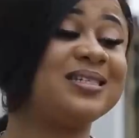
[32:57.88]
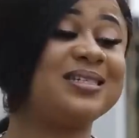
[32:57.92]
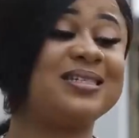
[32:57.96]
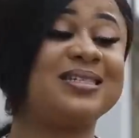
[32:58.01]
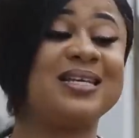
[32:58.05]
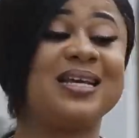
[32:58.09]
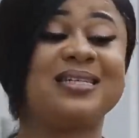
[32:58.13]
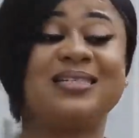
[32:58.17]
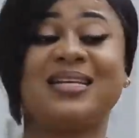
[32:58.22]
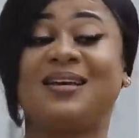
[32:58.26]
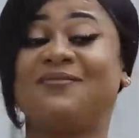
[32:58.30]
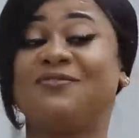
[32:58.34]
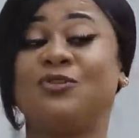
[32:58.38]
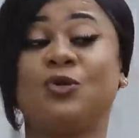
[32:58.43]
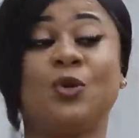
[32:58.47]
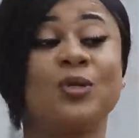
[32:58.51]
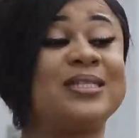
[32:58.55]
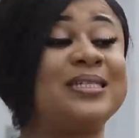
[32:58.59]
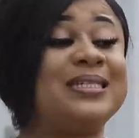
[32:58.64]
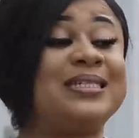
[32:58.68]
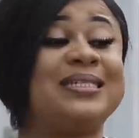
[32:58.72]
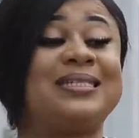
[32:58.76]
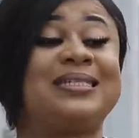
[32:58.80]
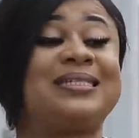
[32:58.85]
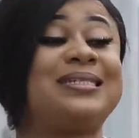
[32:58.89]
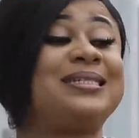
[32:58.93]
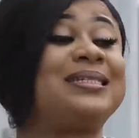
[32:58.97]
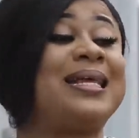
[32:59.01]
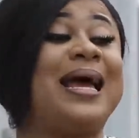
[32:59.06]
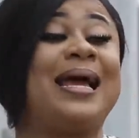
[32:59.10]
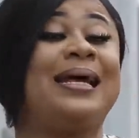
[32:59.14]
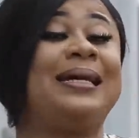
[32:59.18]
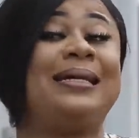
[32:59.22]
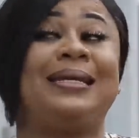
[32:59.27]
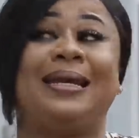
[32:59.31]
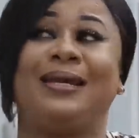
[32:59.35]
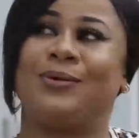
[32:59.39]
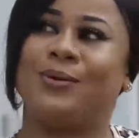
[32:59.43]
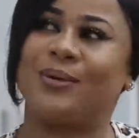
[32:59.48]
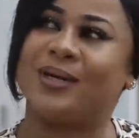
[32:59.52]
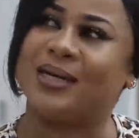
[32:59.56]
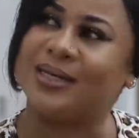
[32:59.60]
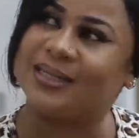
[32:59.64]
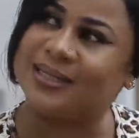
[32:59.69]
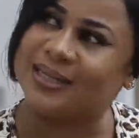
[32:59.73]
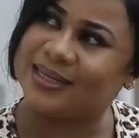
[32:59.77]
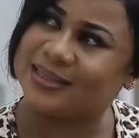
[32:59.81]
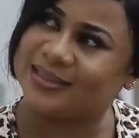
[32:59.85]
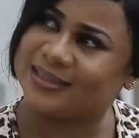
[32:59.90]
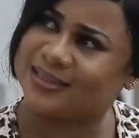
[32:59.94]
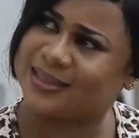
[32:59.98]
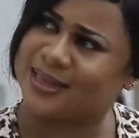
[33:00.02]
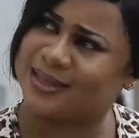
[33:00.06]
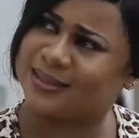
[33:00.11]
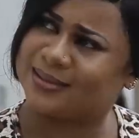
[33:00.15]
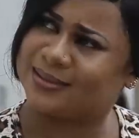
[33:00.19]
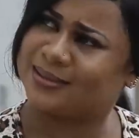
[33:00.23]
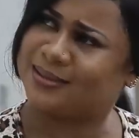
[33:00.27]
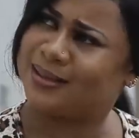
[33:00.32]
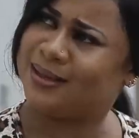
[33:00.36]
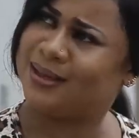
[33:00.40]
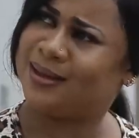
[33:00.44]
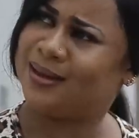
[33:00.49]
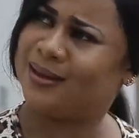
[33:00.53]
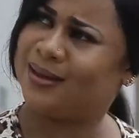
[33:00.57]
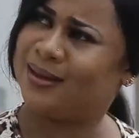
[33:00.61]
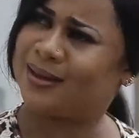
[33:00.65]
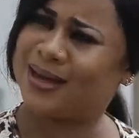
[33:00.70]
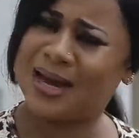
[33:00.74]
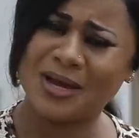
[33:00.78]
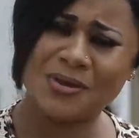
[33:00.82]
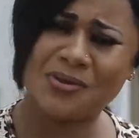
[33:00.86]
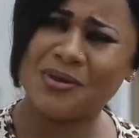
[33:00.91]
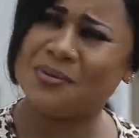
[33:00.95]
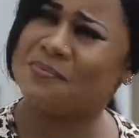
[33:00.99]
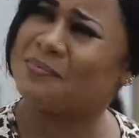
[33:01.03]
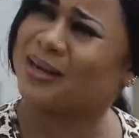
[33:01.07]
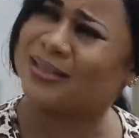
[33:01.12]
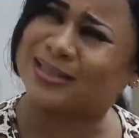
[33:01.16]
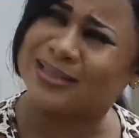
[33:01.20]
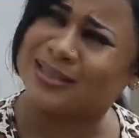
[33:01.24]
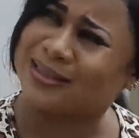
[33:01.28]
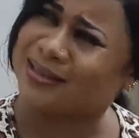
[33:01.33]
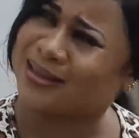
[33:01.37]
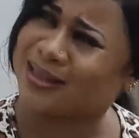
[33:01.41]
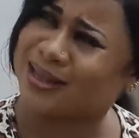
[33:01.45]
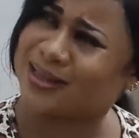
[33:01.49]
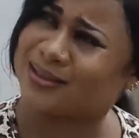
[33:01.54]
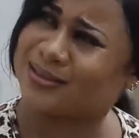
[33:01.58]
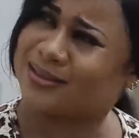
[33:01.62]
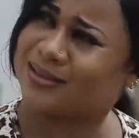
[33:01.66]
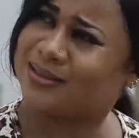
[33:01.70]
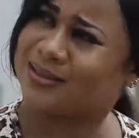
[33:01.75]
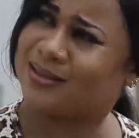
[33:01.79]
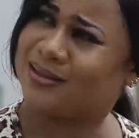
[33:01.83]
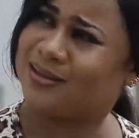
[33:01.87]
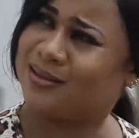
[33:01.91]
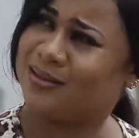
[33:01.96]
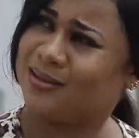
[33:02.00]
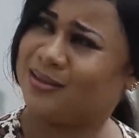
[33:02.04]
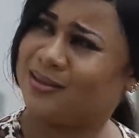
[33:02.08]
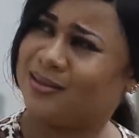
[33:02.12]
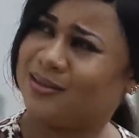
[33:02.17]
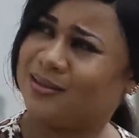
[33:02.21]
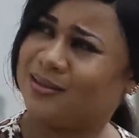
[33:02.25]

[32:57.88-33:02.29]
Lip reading: his sisters have not decided on a date yet. Can you imagine that?